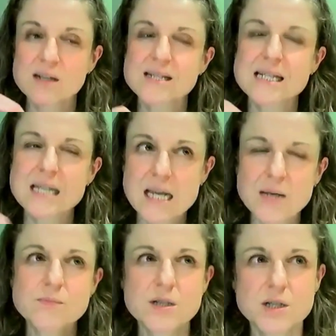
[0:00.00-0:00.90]

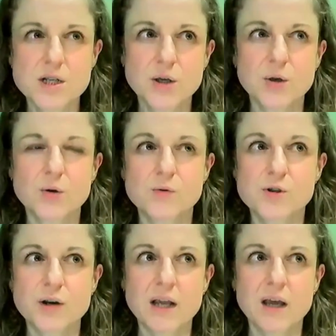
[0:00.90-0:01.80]
seems to
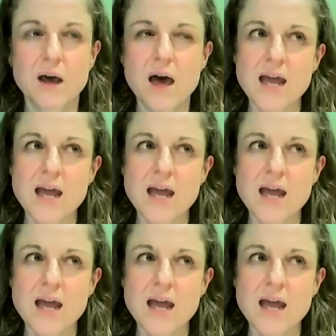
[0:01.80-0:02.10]
trigger